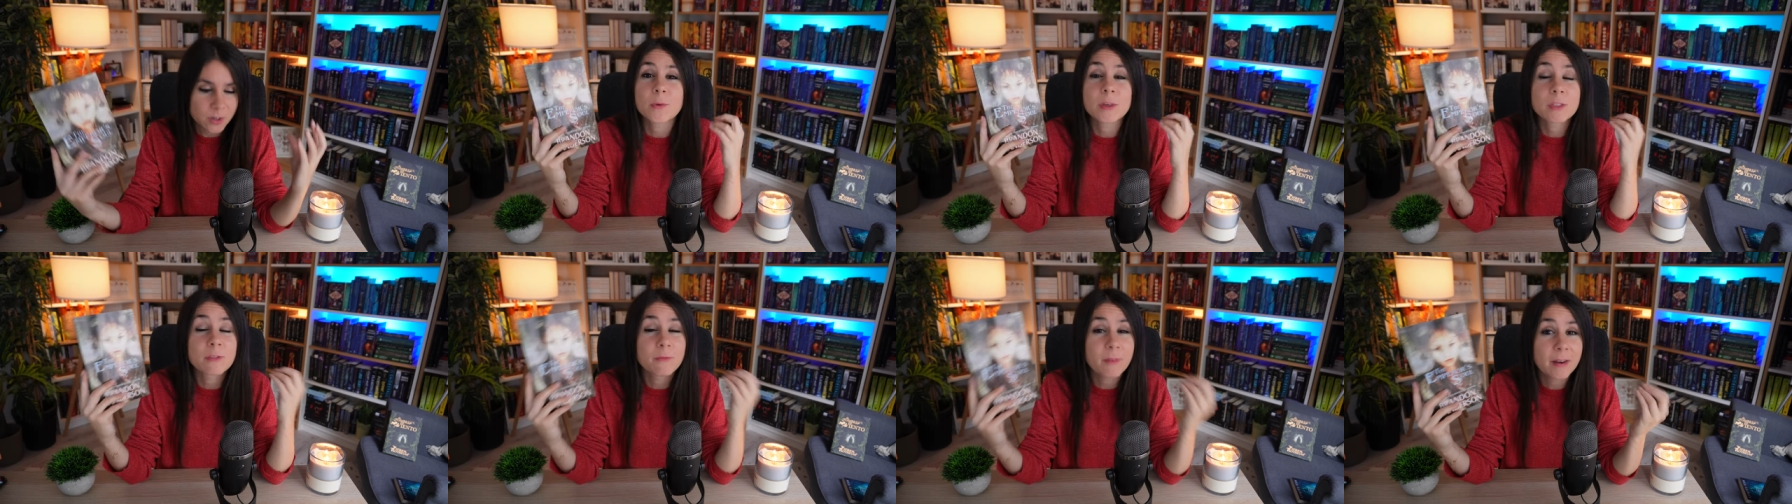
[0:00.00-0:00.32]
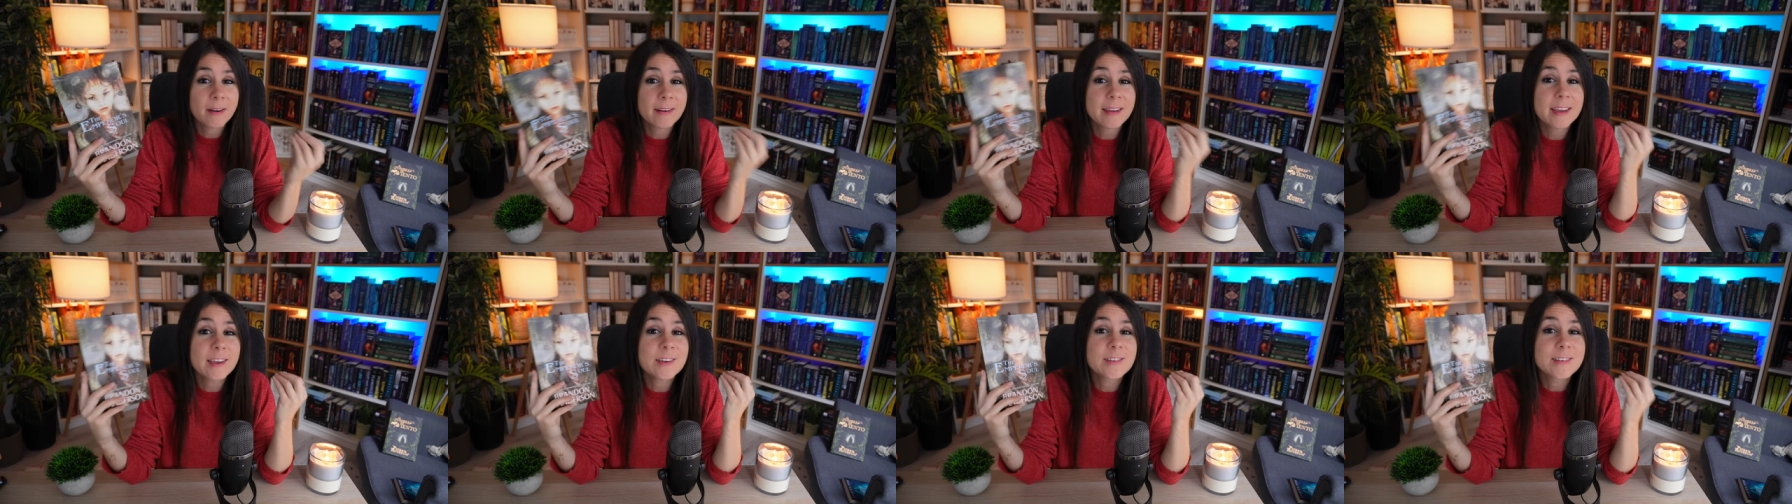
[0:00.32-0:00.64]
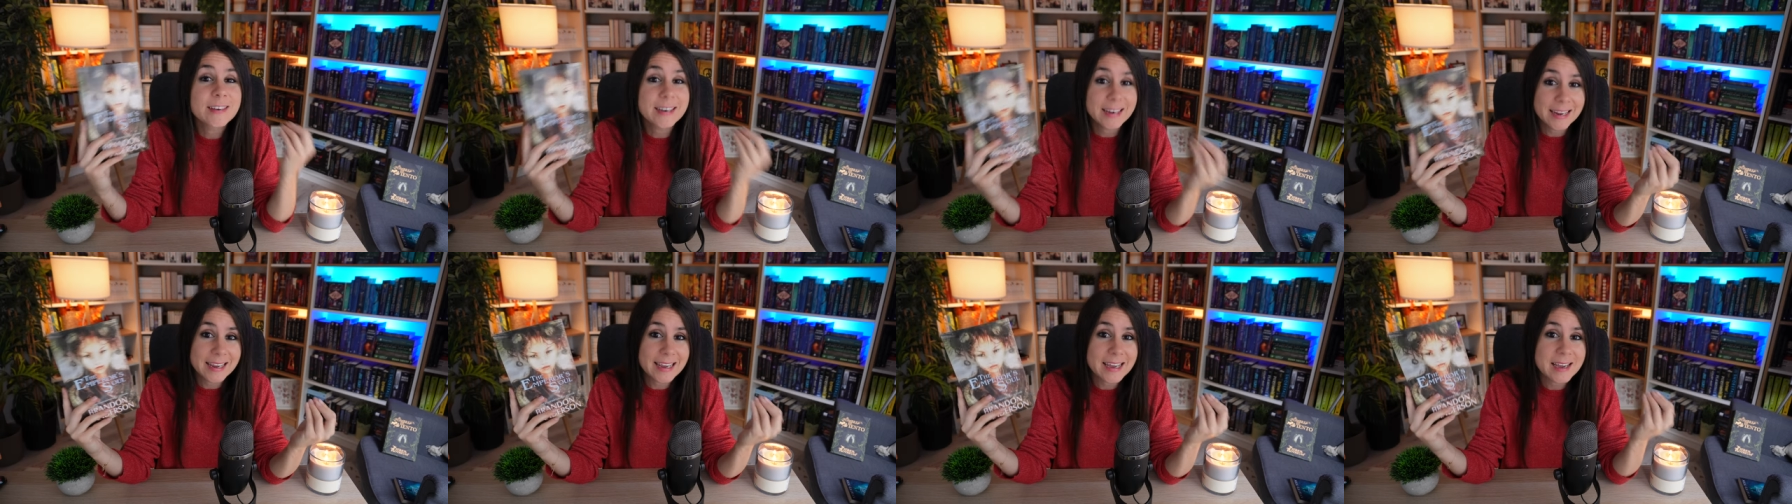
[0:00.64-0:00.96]
with very
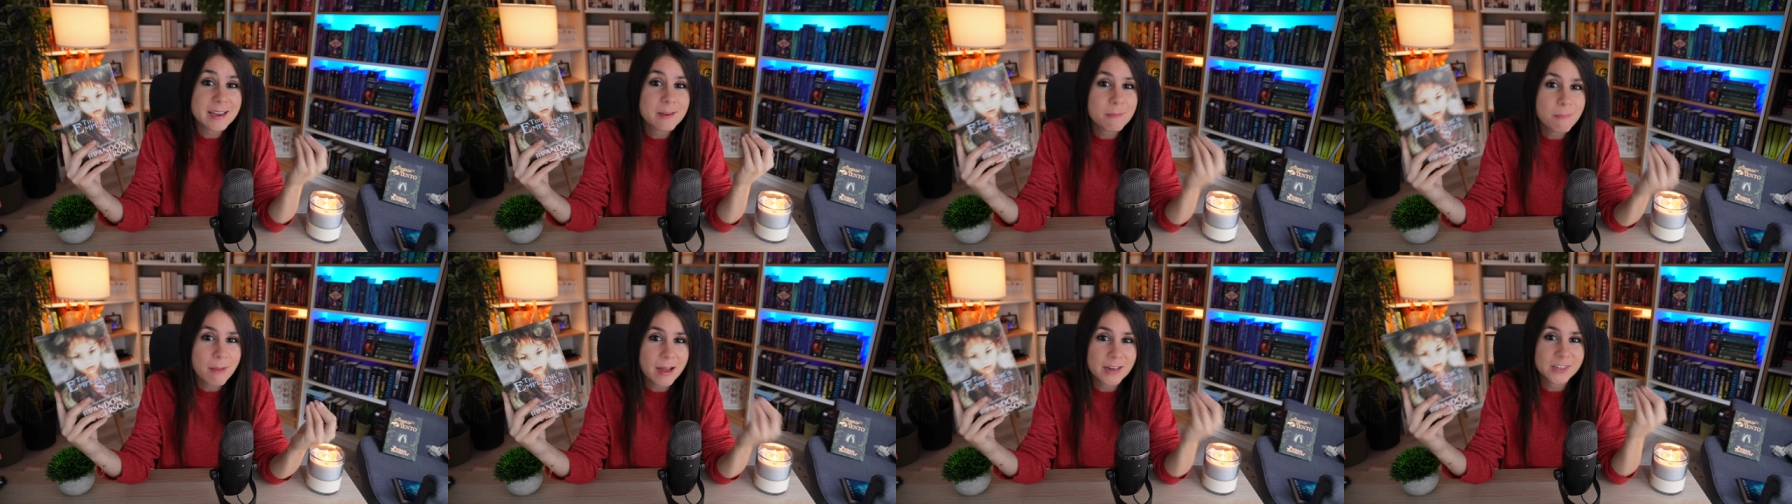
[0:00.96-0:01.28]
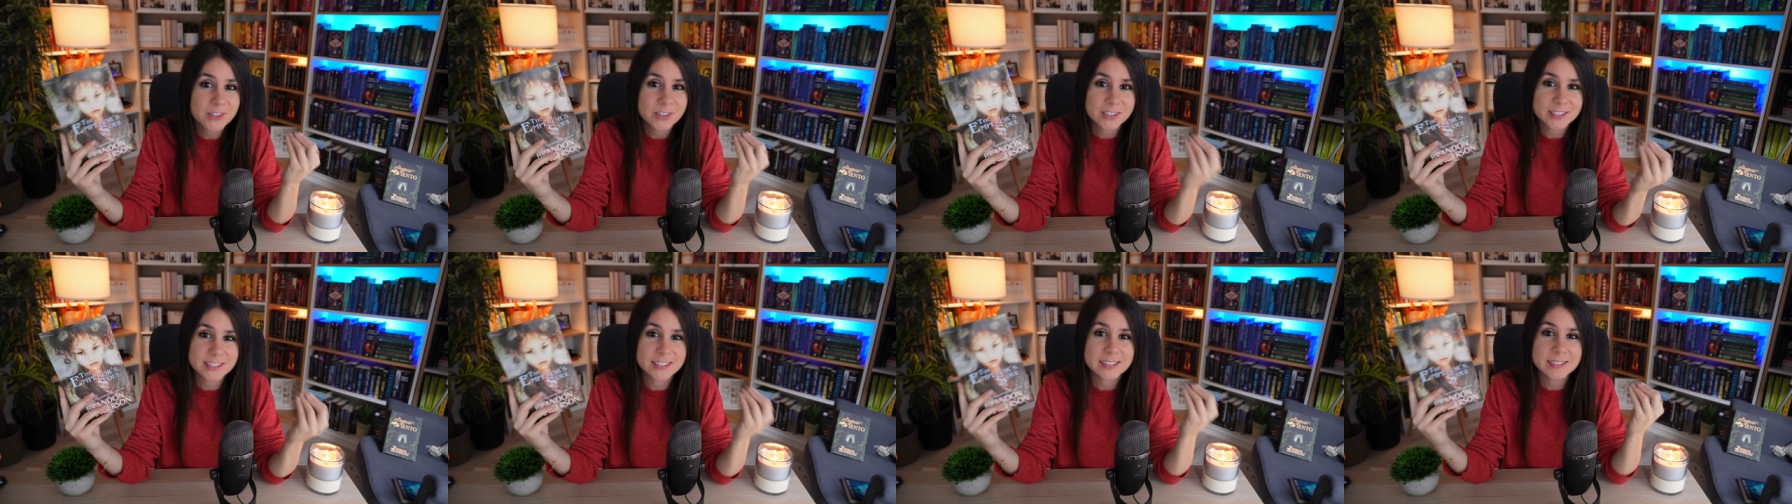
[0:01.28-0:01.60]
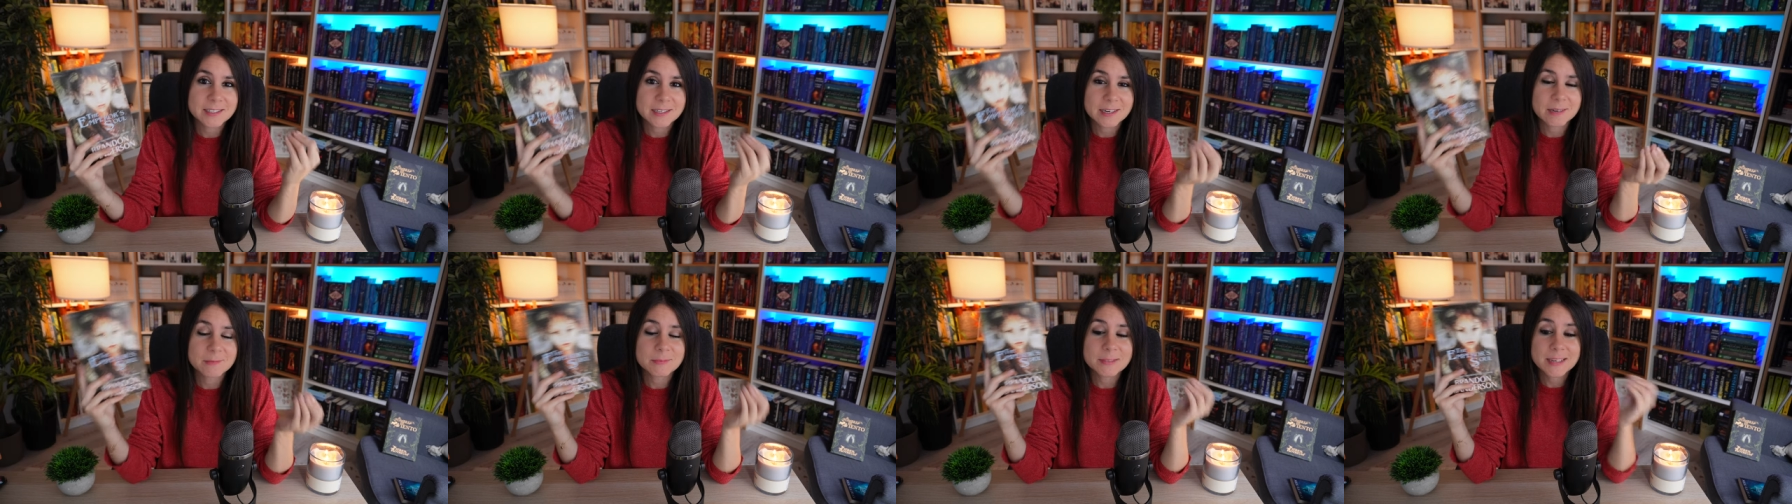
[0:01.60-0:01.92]
unique magic
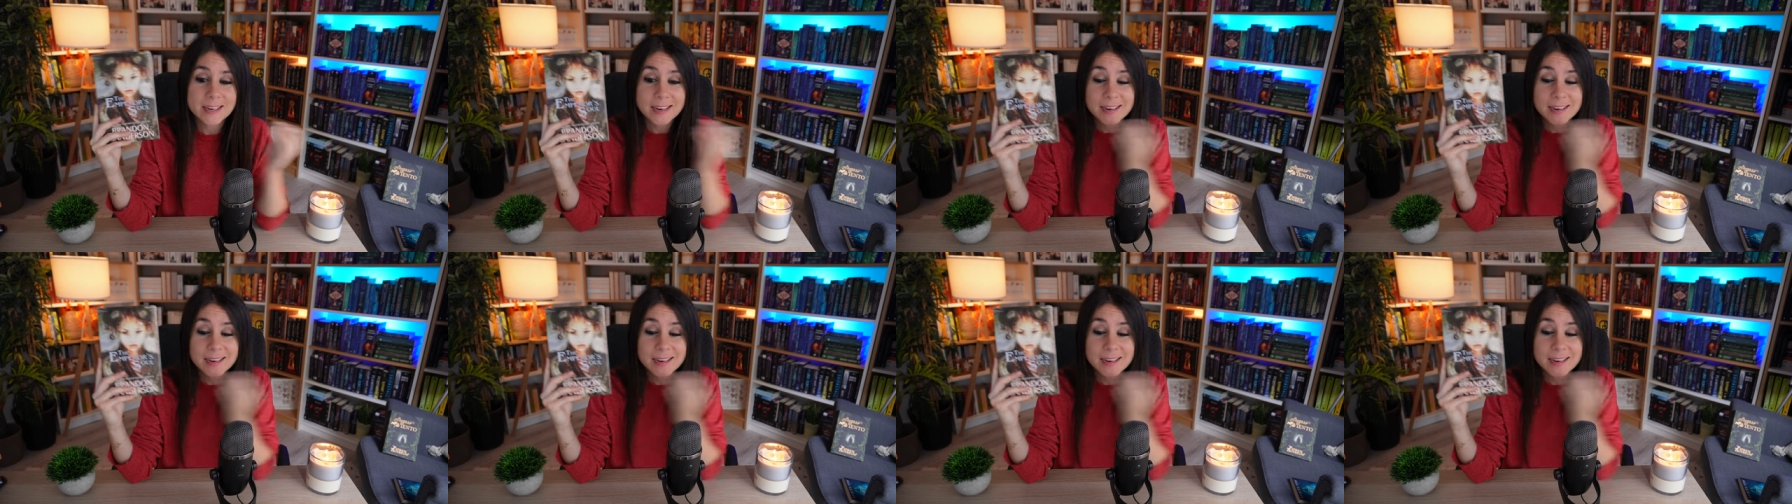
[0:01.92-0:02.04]
systems.